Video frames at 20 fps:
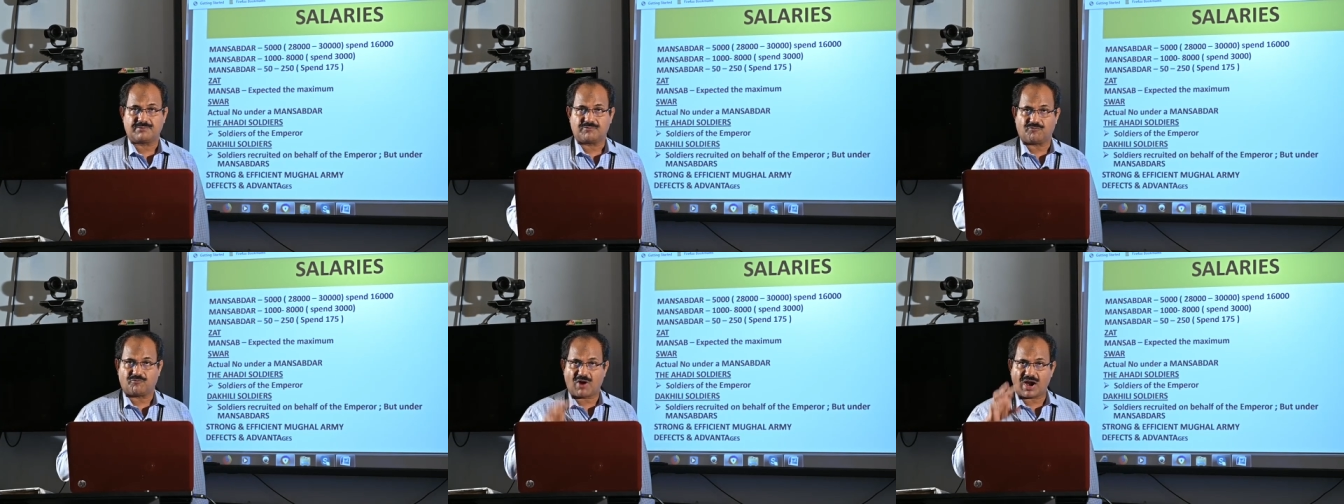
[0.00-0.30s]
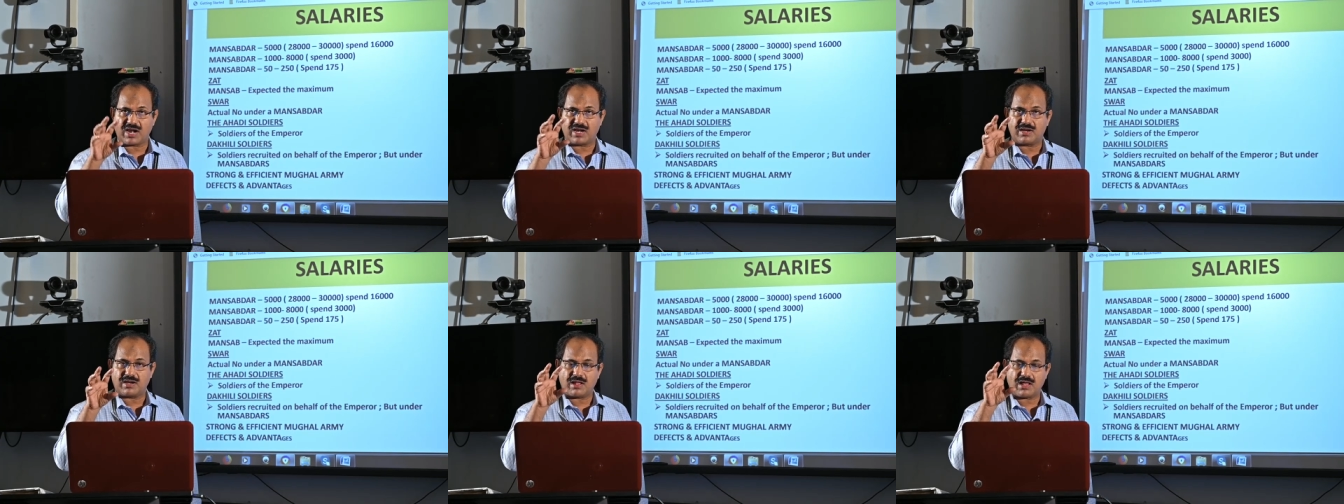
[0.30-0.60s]

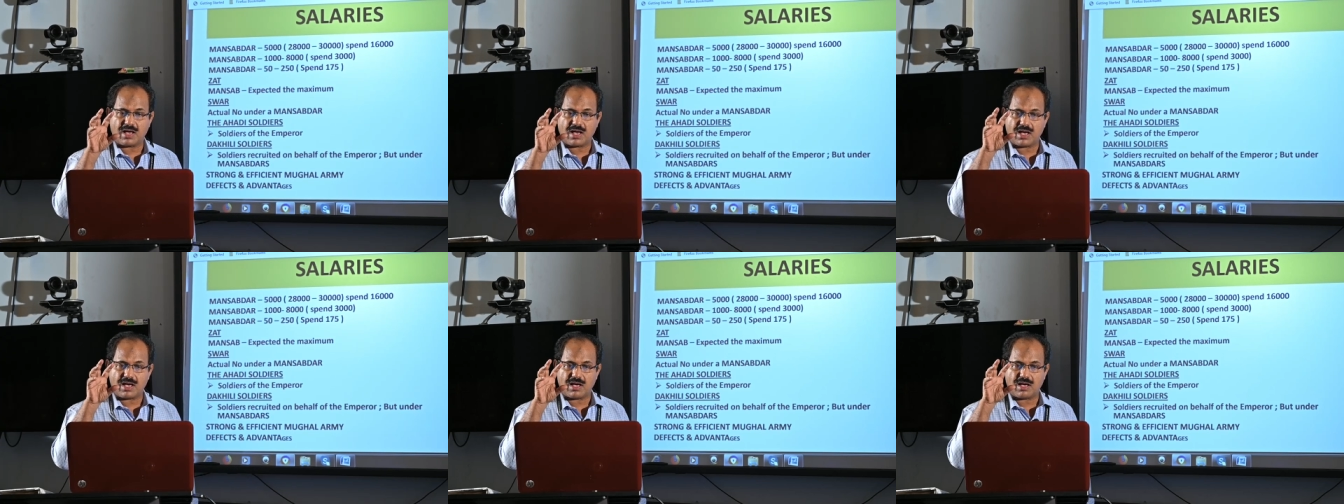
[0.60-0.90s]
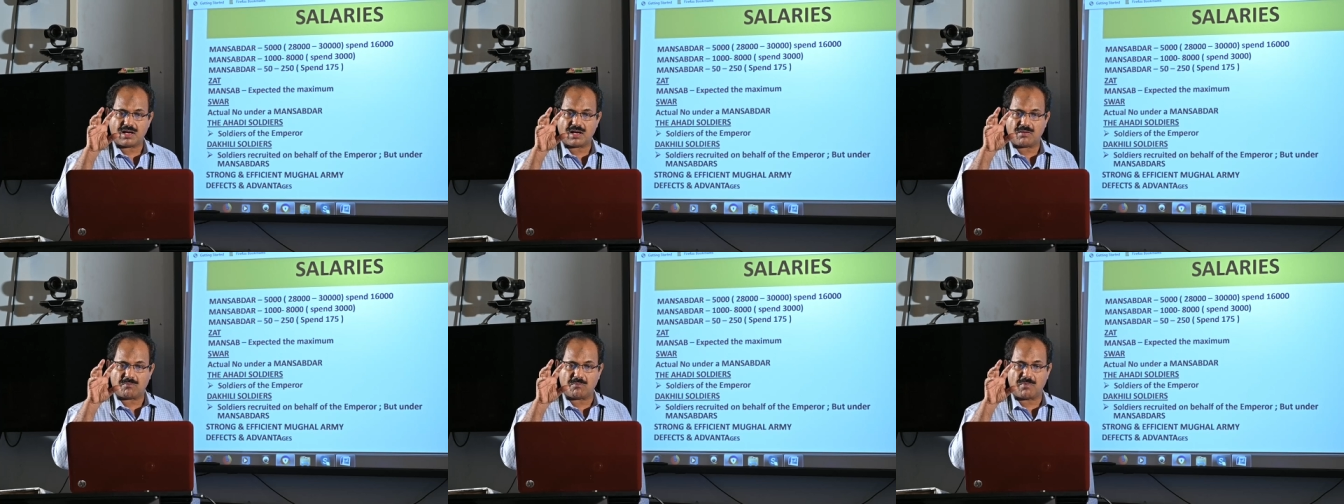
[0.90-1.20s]
one
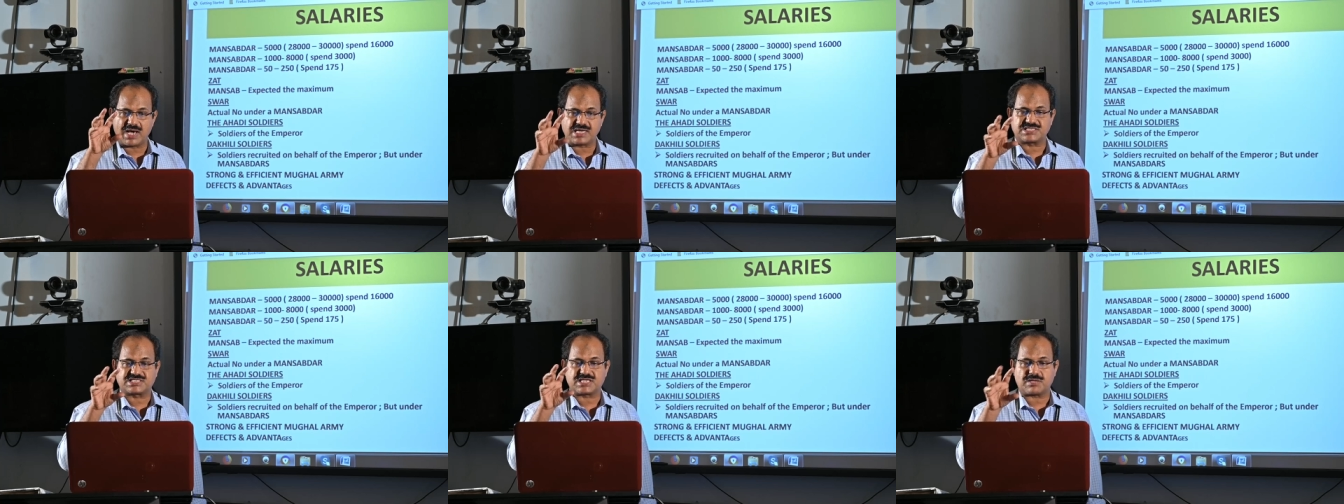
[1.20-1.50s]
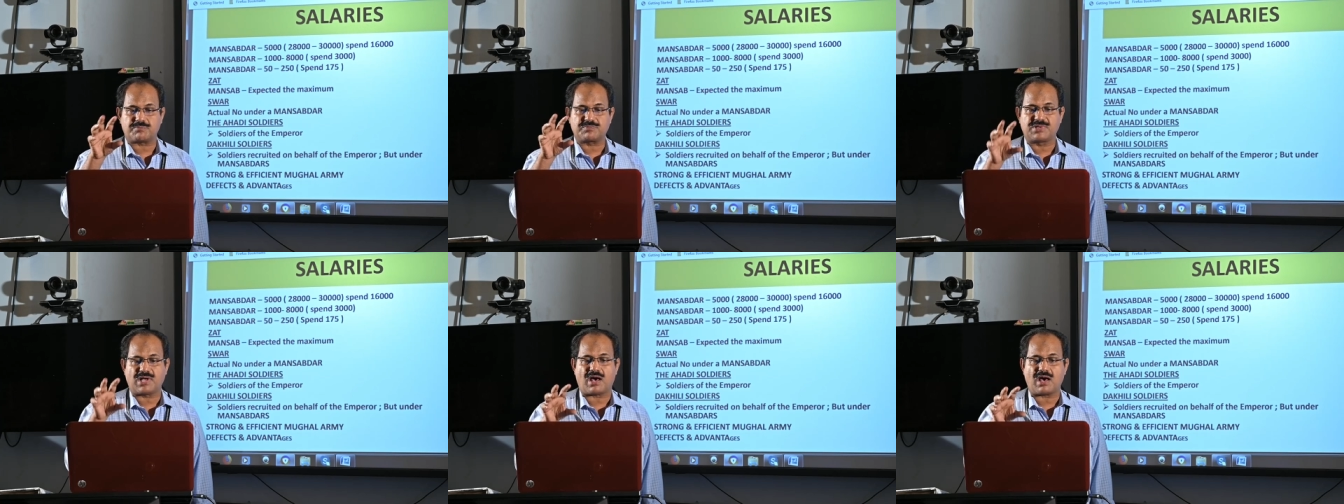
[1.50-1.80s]

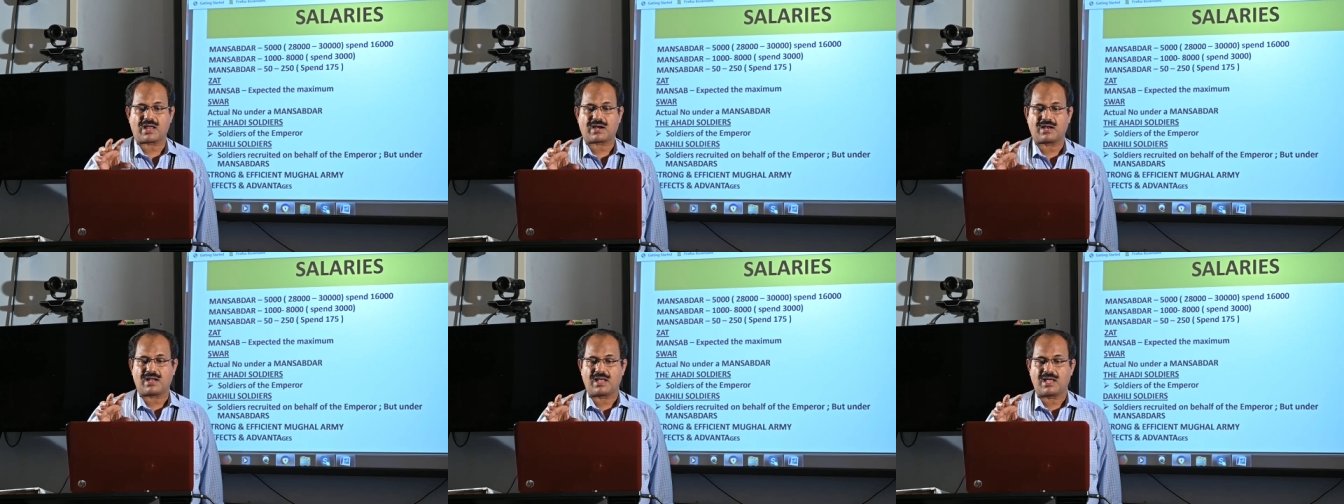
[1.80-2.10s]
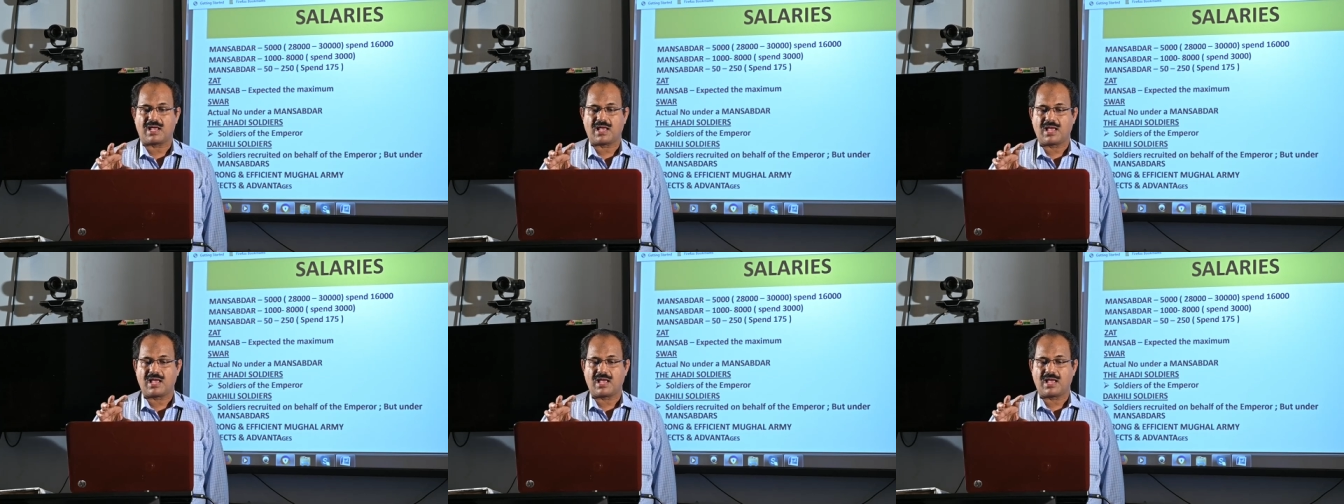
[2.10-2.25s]
Mansabdar